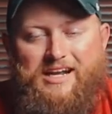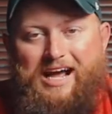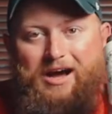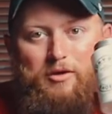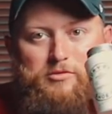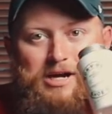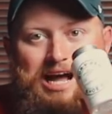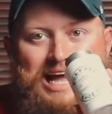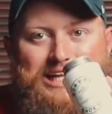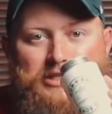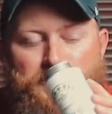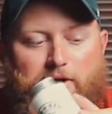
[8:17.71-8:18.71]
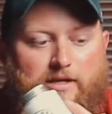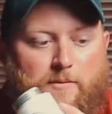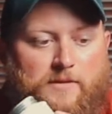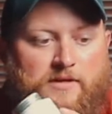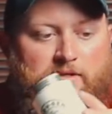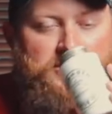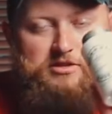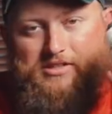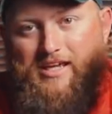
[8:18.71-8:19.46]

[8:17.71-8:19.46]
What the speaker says: and I would highly recommend this.